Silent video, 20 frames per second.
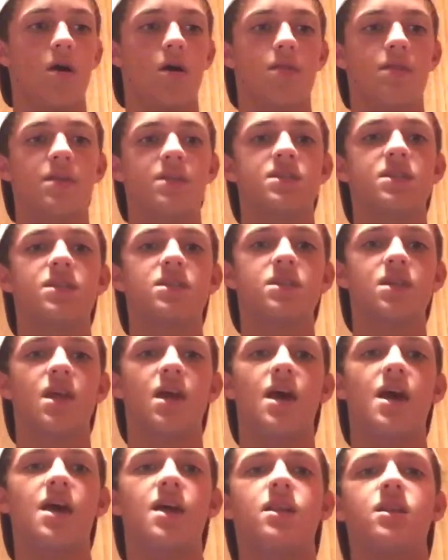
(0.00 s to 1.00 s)
this isn't a
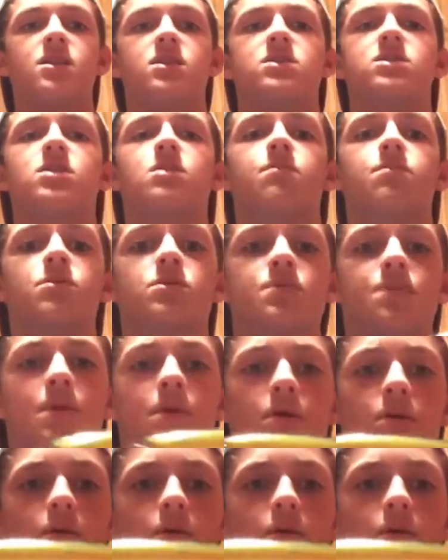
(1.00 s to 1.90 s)
head and super spook,